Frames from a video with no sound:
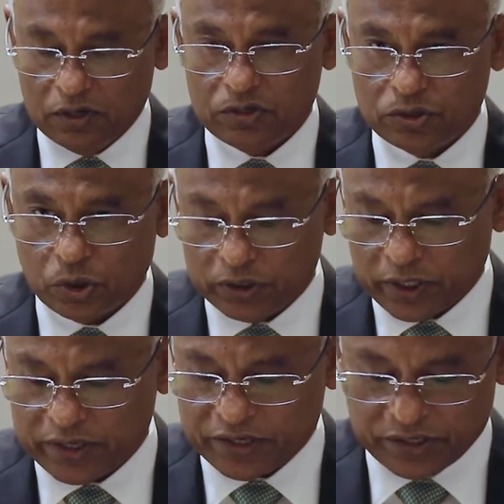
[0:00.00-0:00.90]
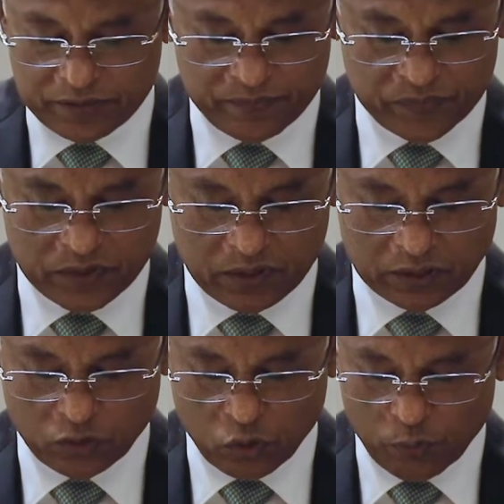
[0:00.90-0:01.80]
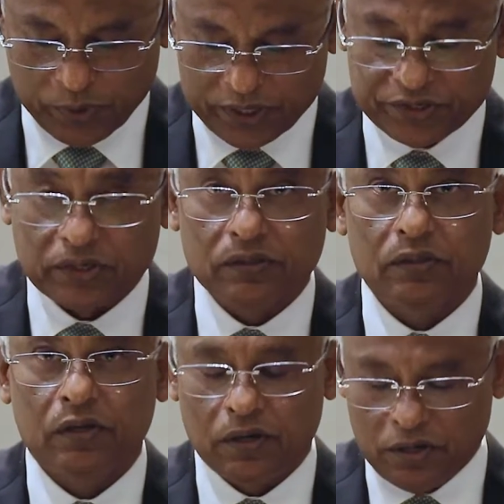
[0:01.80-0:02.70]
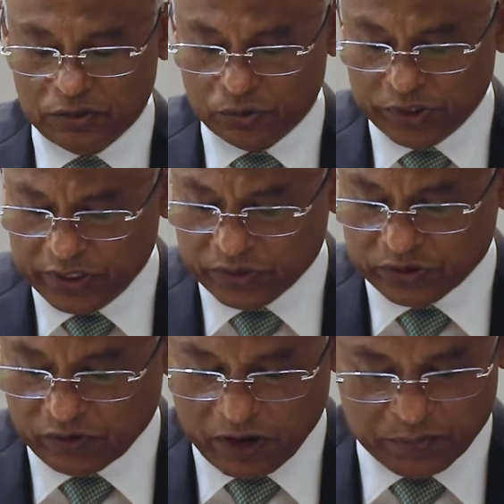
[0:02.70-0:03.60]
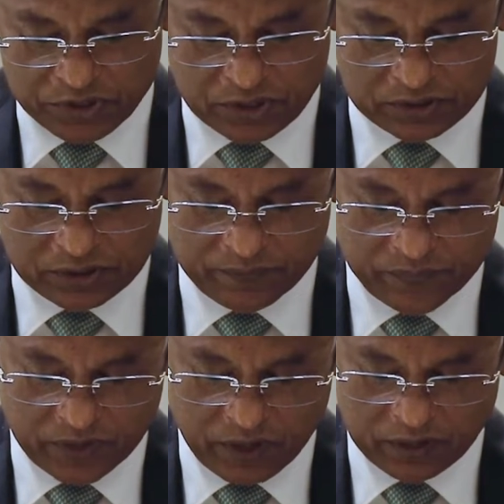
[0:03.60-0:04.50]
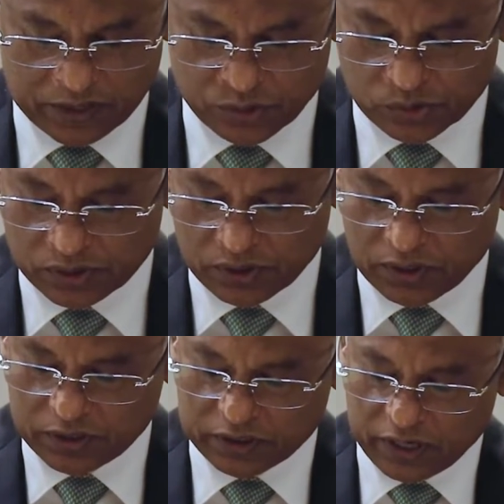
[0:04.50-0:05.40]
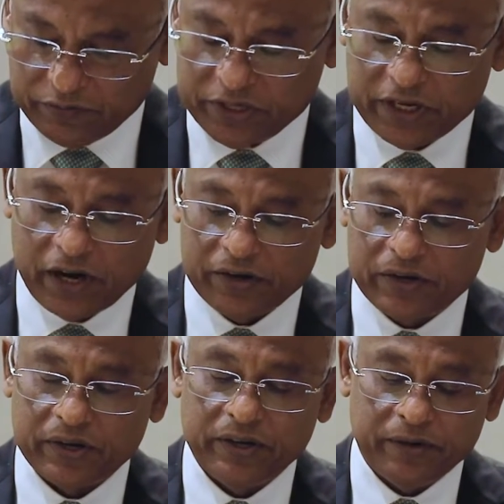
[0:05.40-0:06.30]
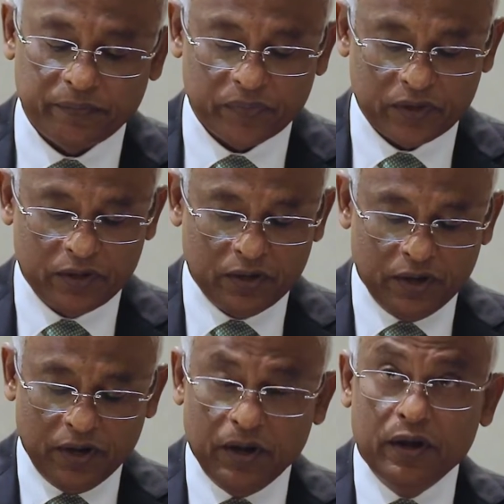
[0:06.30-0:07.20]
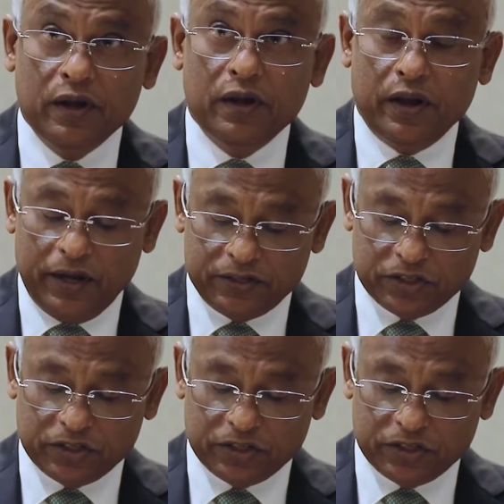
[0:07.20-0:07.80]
solidarity, and cooperation to reduce our emissions and ensure that every country has the